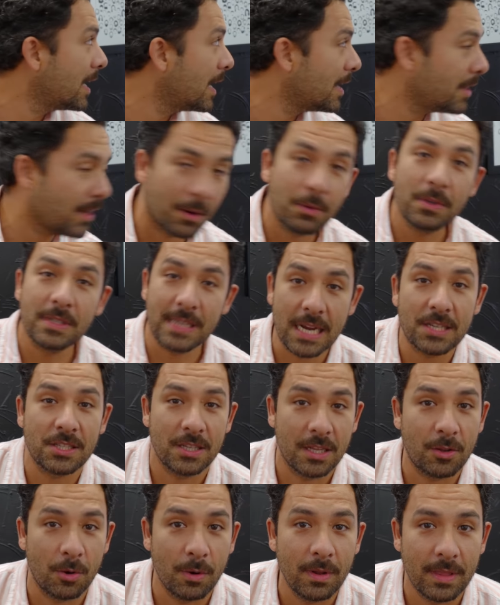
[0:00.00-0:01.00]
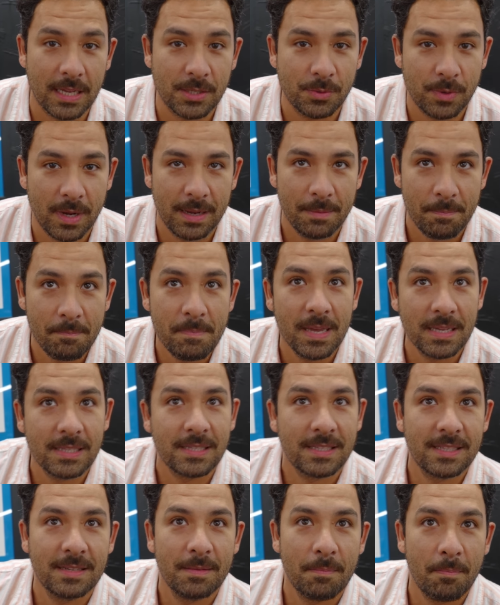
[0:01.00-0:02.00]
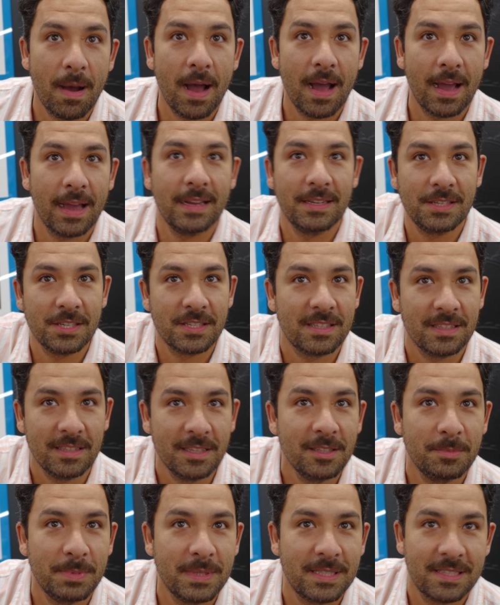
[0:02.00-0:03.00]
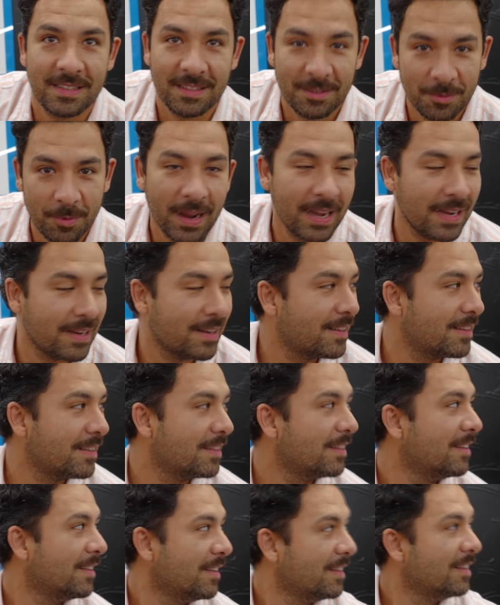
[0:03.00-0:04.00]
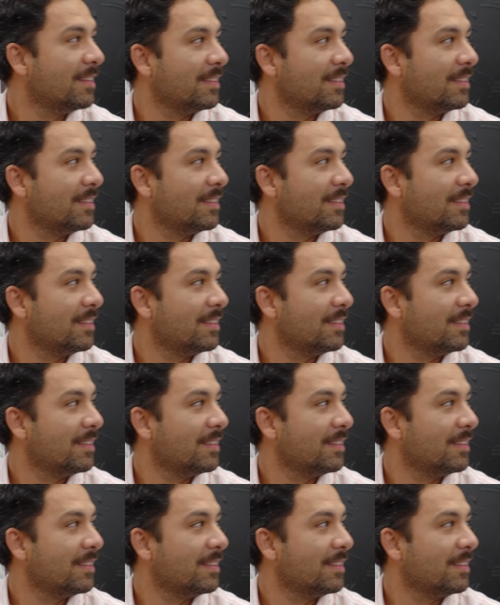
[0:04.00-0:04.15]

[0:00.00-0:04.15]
I, I, was actually throwing. That's why I missed by just a little bit to the right. Because